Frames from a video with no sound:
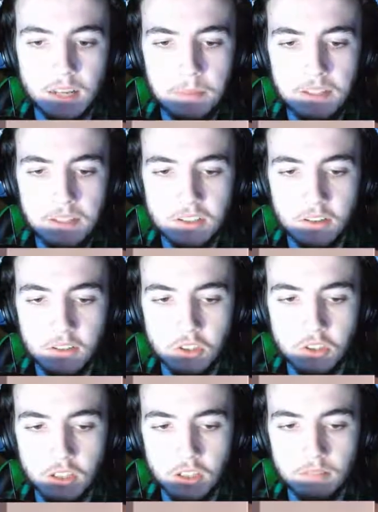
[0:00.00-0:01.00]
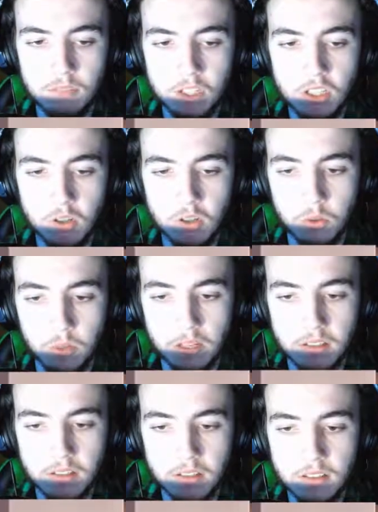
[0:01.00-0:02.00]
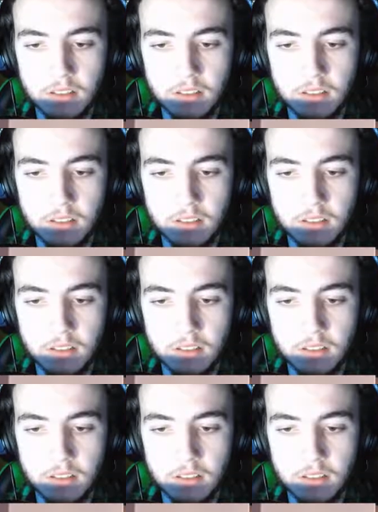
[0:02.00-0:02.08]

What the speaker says: I pat Sayori in the shoulder and run it the whole way.